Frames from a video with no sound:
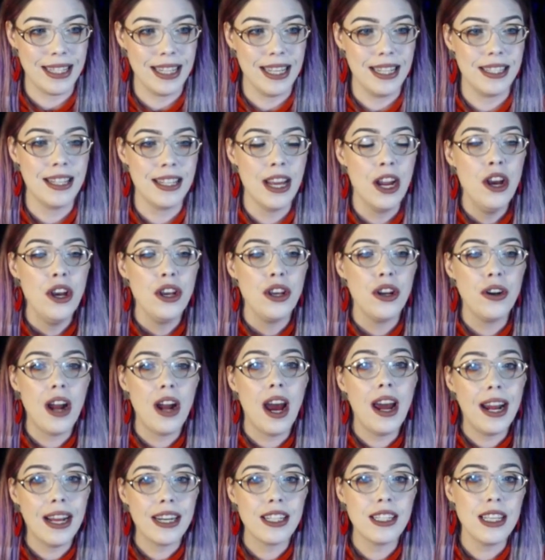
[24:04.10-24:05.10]
this, you're
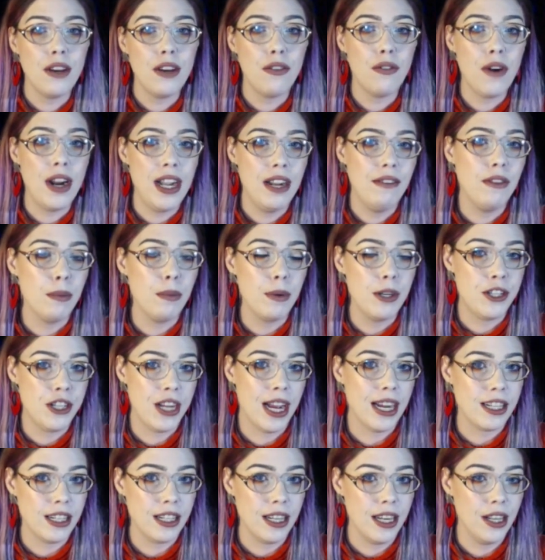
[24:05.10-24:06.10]
not actually afraid of the
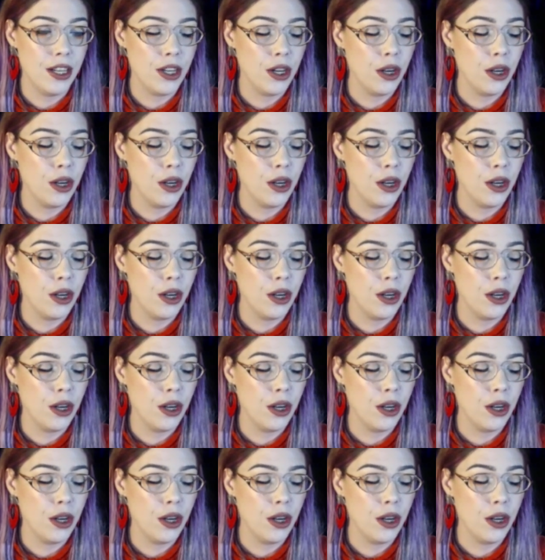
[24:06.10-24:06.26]
rejection.